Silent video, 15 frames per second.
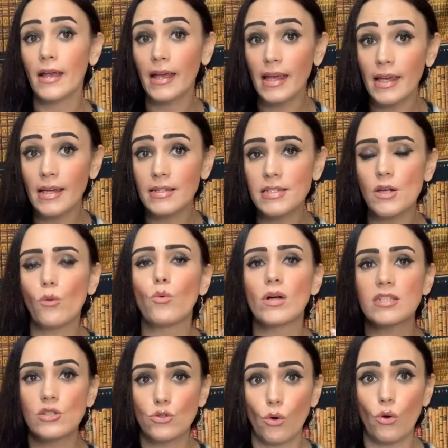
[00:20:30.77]
It
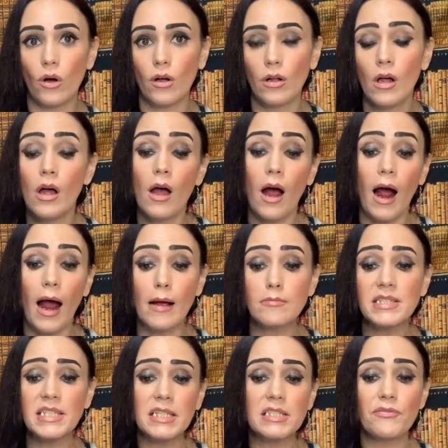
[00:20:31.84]
was tall. I'm
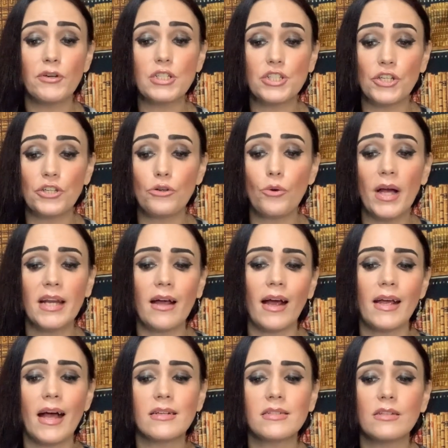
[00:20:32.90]
6'2" and I
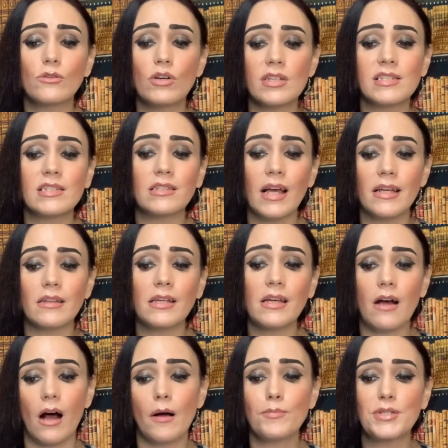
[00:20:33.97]
had to look slightly
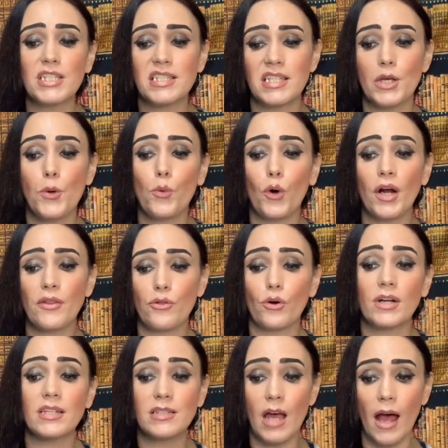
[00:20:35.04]
up to see where I thought
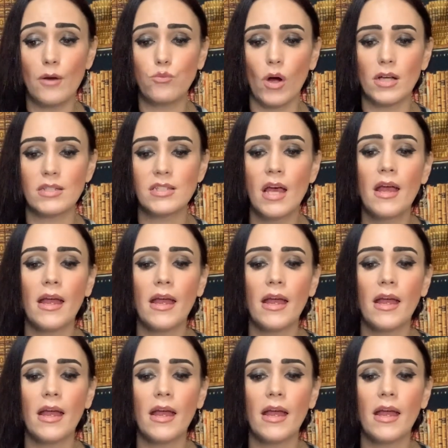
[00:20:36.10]
its head was.